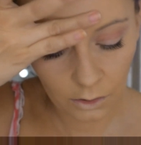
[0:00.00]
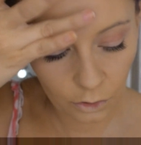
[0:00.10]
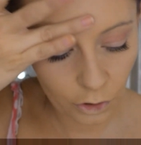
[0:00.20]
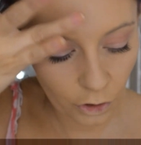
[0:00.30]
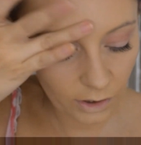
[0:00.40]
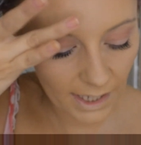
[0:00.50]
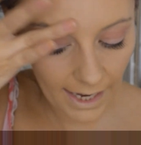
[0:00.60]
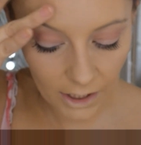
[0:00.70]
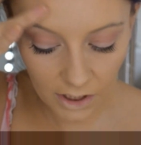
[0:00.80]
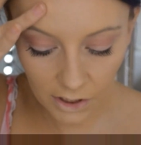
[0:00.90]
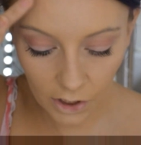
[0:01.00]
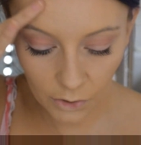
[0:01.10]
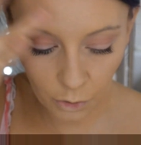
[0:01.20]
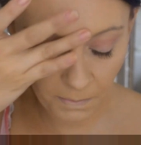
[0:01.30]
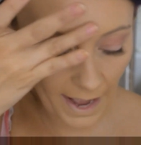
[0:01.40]
You could actually
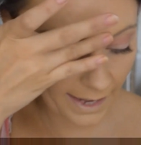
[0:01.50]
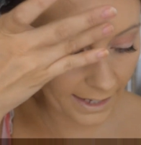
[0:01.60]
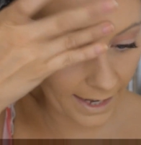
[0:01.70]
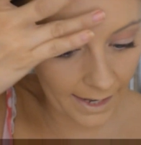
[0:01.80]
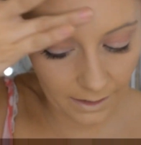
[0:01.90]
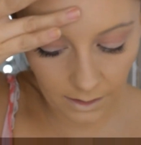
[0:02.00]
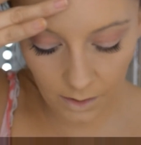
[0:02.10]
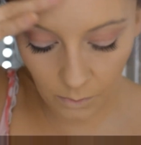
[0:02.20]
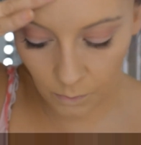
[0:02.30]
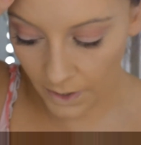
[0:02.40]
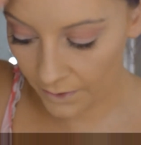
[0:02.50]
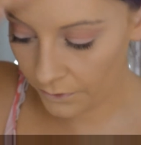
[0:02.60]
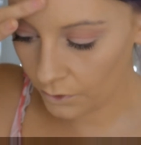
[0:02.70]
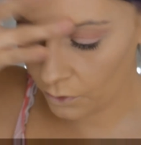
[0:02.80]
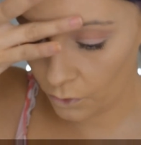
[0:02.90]
just go back in
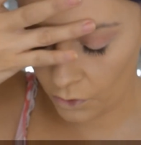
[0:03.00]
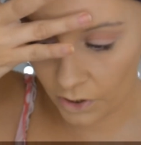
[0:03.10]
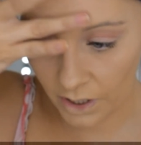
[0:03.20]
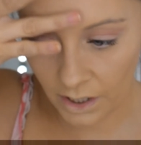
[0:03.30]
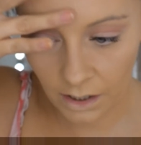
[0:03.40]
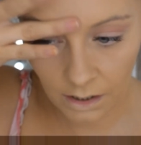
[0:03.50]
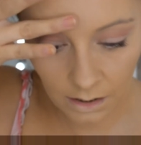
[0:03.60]
with your